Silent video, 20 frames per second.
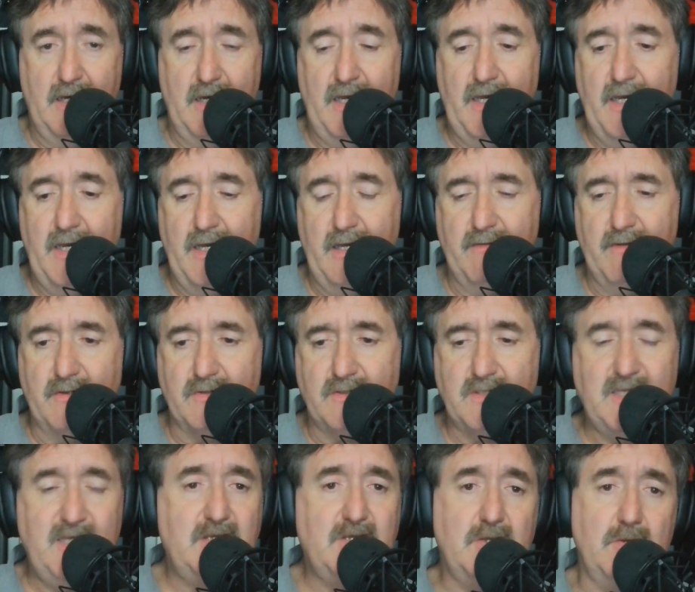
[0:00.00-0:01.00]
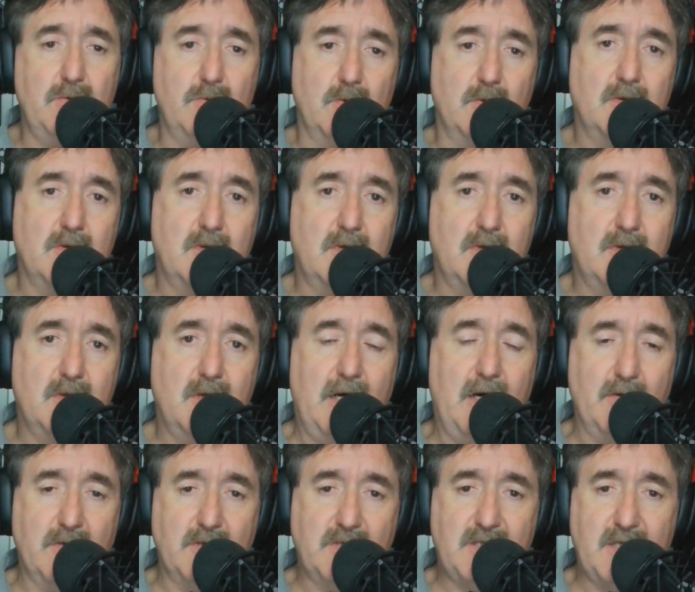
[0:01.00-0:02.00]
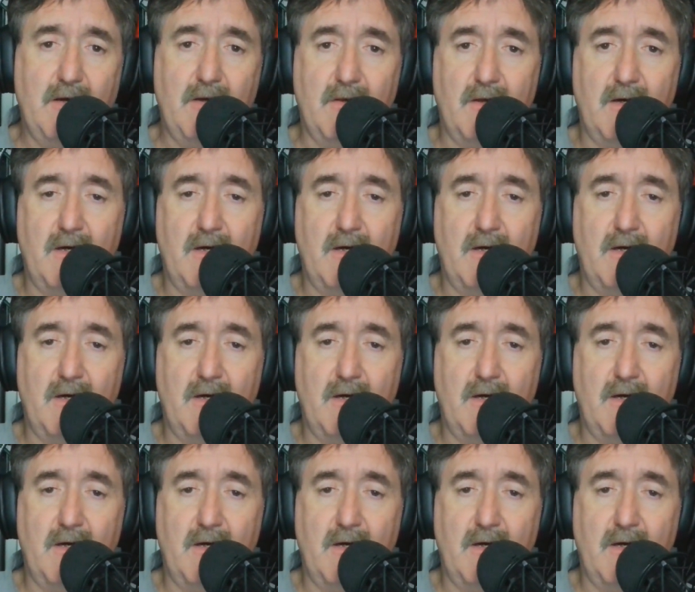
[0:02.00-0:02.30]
And they'll teach you how to sell